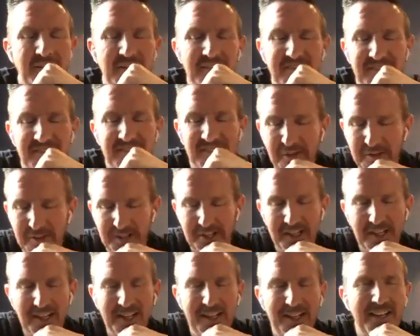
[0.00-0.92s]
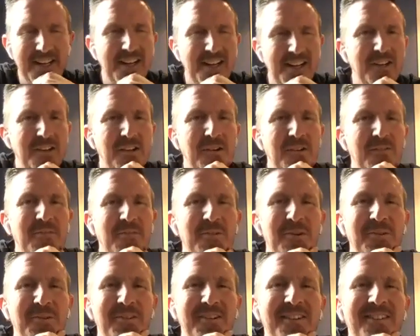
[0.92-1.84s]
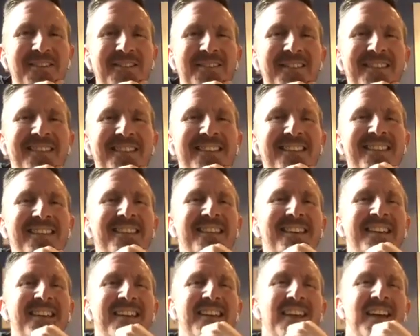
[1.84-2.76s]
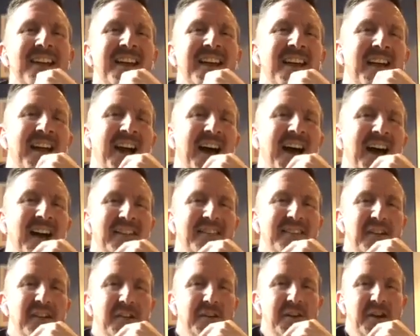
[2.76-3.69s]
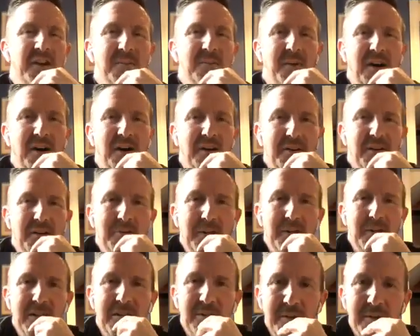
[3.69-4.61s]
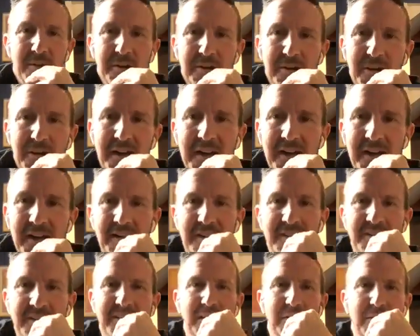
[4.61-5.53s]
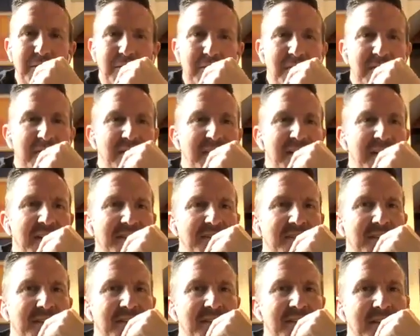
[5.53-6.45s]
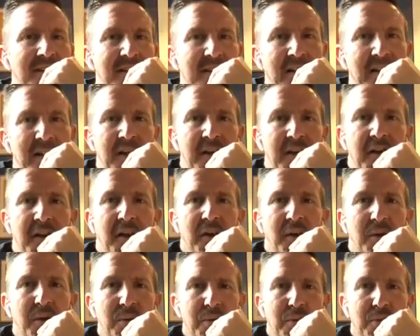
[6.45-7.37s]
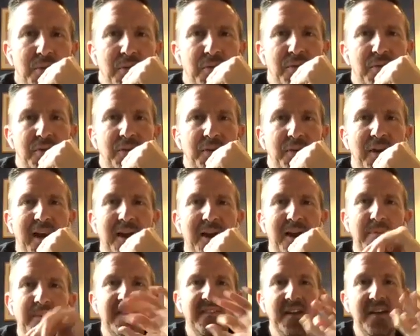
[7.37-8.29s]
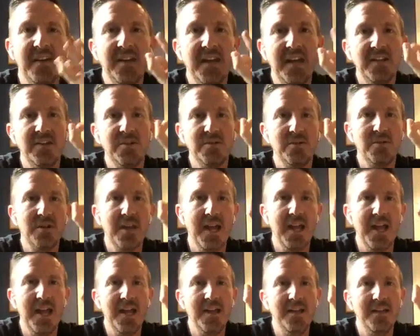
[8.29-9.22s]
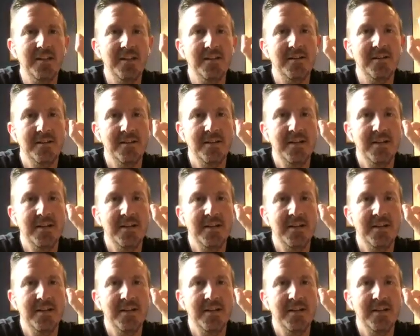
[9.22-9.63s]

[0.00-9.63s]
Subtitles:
You're so good. Inhale, look forward. Exhale, come all the way through, down to a seat. Whew. Happy Sunday. Doing okay?